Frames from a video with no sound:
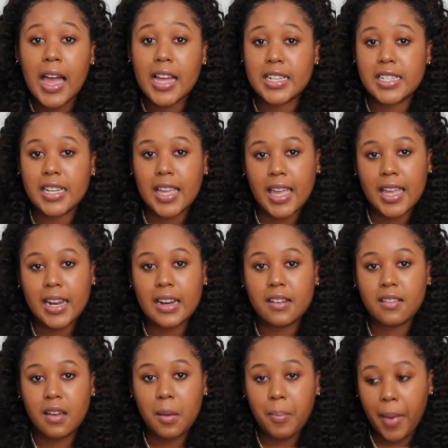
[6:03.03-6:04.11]

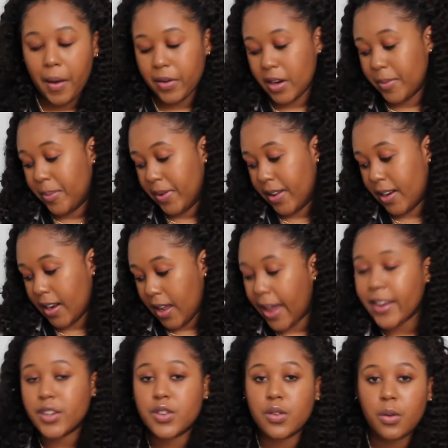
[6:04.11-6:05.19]
educated about it, but
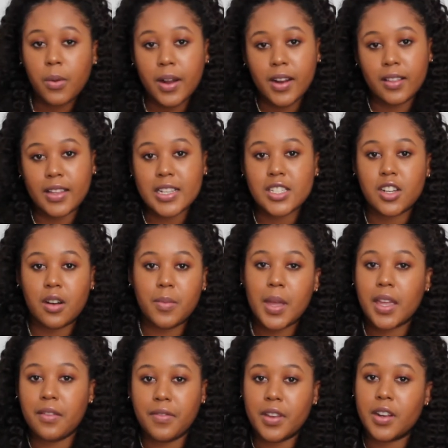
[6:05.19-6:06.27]
I do want to like start
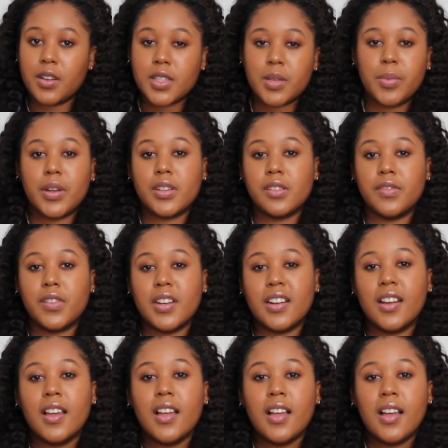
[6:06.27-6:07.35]
making videos about different
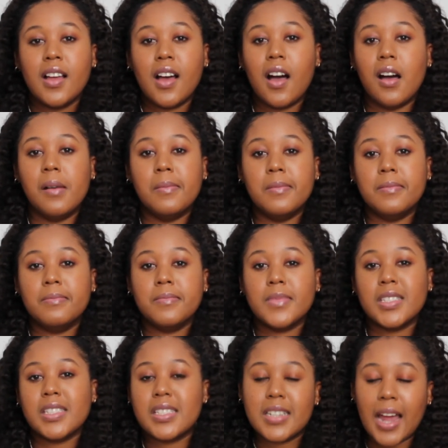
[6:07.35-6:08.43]

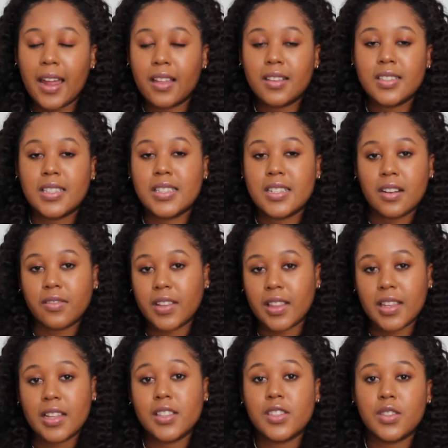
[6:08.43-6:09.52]
styles and stuff like
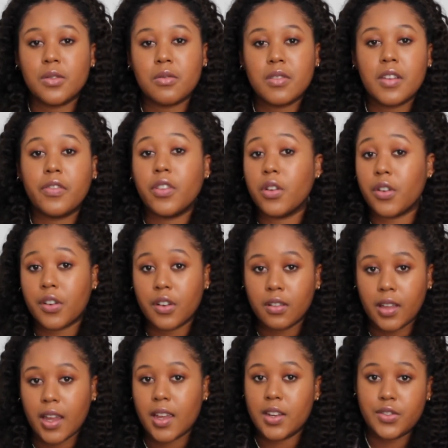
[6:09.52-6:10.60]
that. So if you're
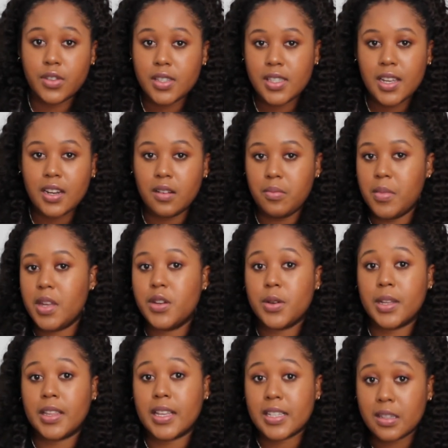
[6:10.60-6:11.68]
like interested in me
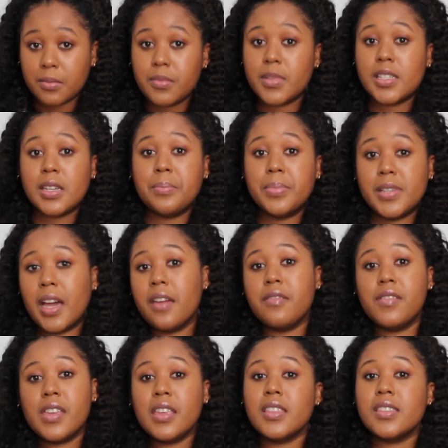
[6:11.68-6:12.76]
doing like some deep
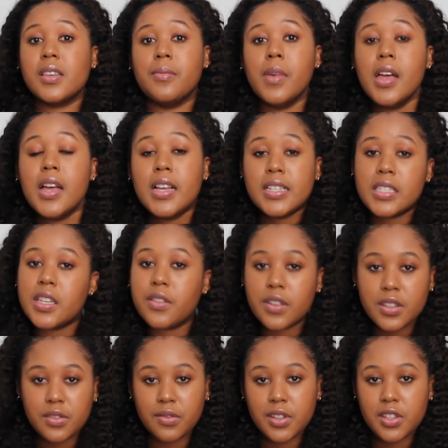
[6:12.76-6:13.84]
diving and some
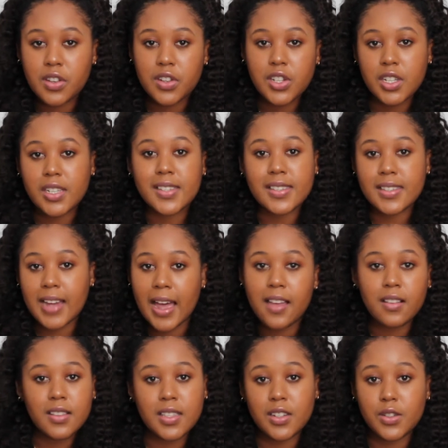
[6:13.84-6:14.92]
serious research into
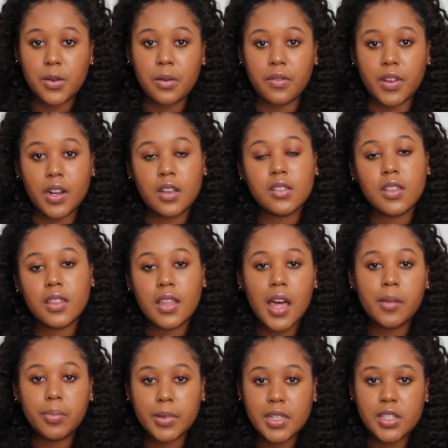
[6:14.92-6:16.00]
styles and doing videos on
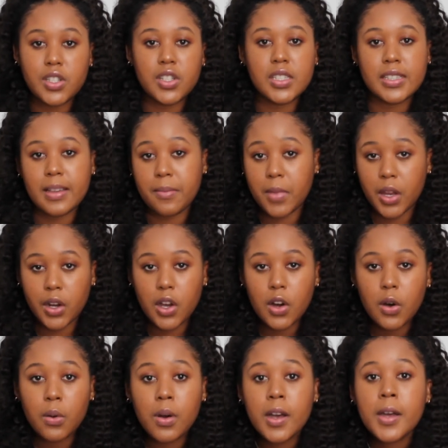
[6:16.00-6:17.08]
that, please just let me
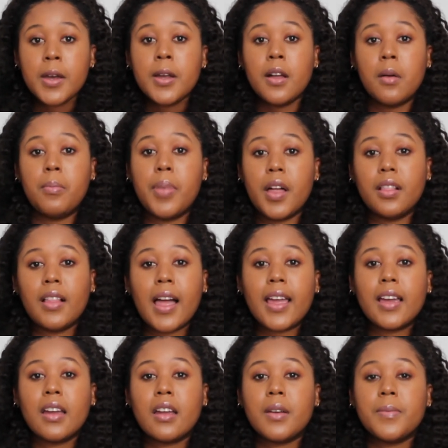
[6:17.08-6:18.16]
know. But
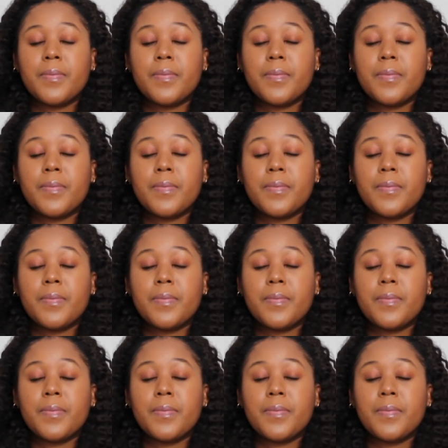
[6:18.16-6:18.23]
like,